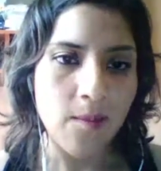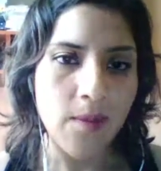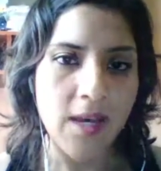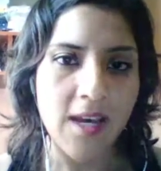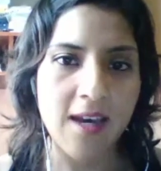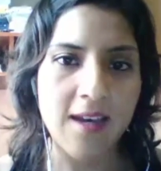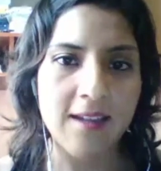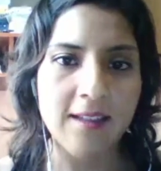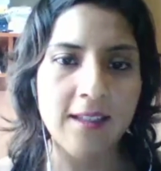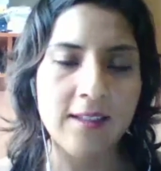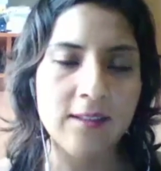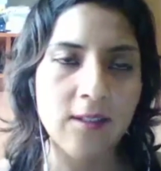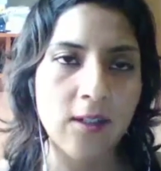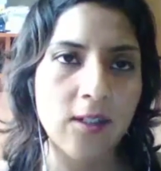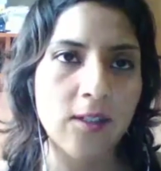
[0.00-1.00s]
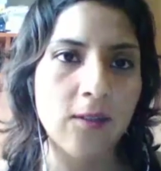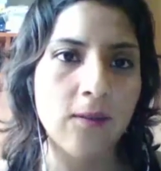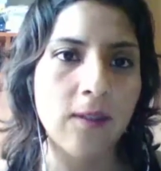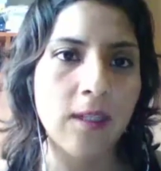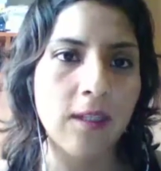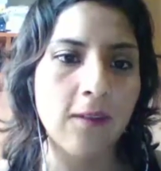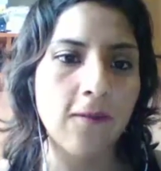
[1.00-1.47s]
but it's going to
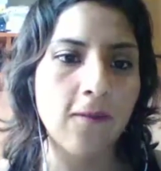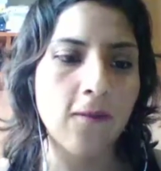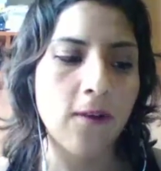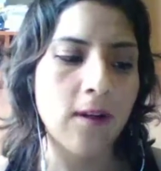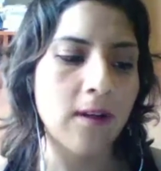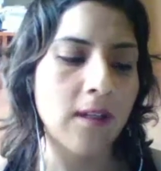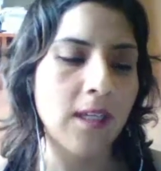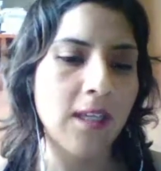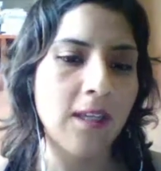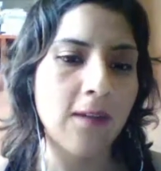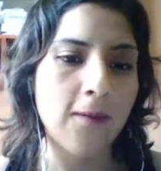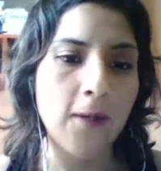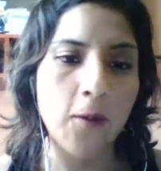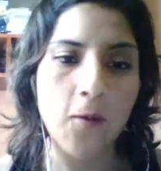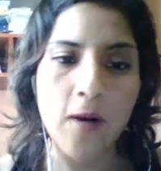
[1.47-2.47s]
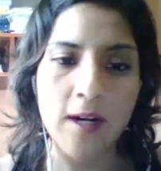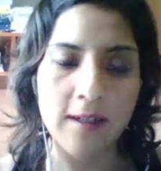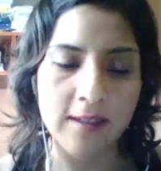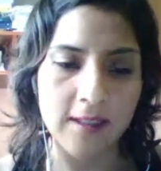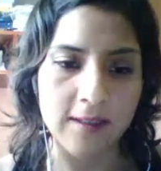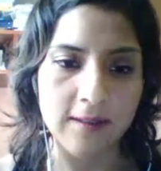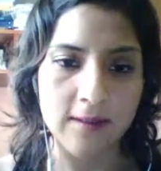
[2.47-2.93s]
be very
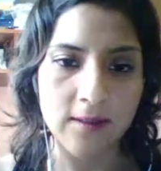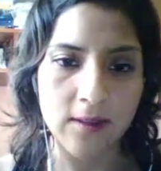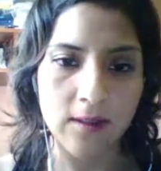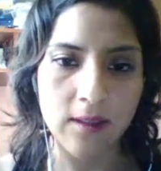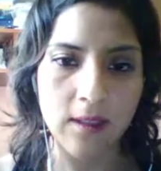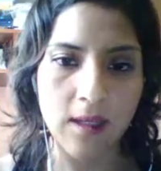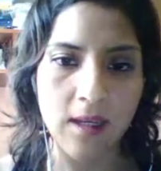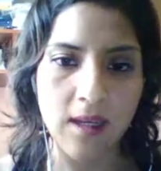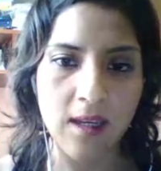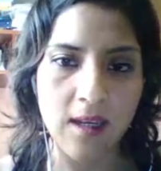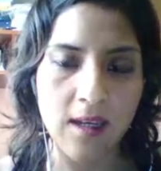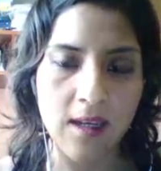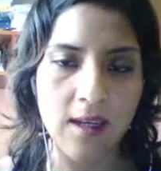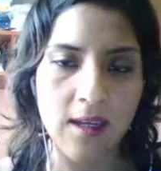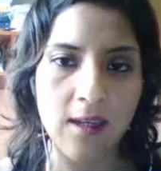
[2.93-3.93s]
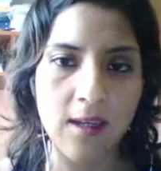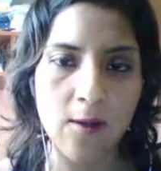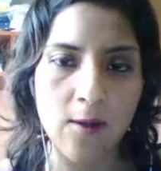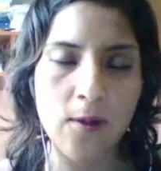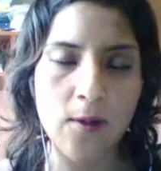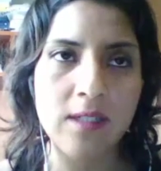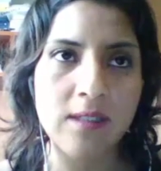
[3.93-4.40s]
rewarding.
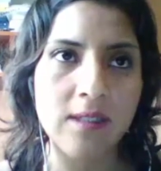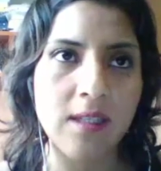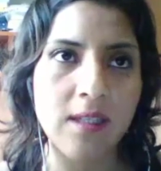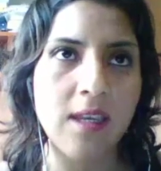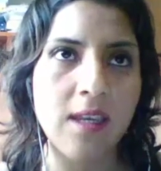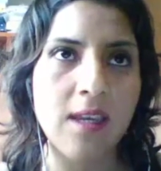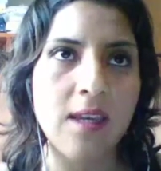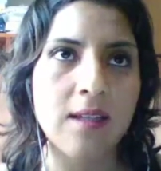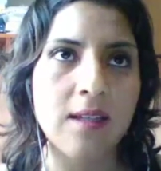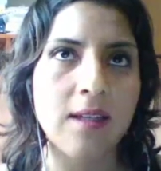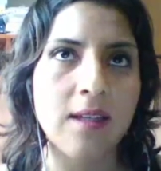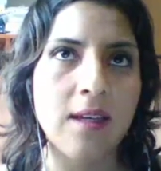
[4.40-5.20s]
You will see